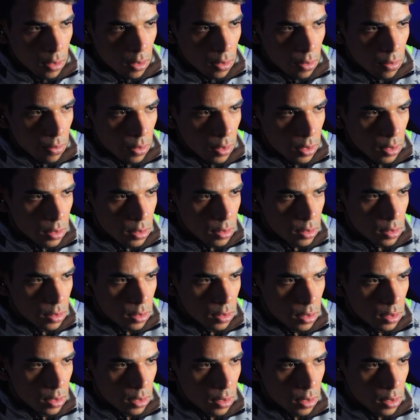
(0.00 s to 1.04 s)
increase
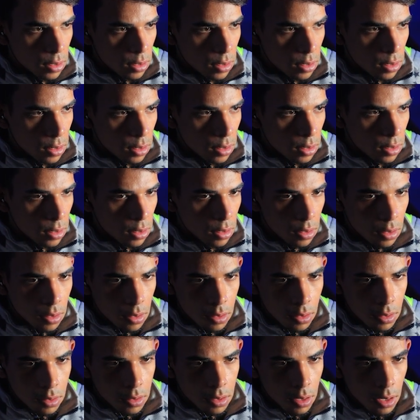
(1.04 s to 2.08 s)
the
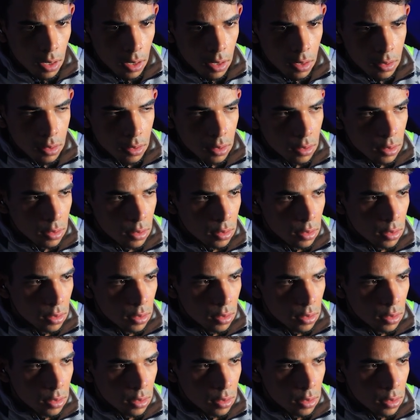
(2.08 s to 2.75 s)
size.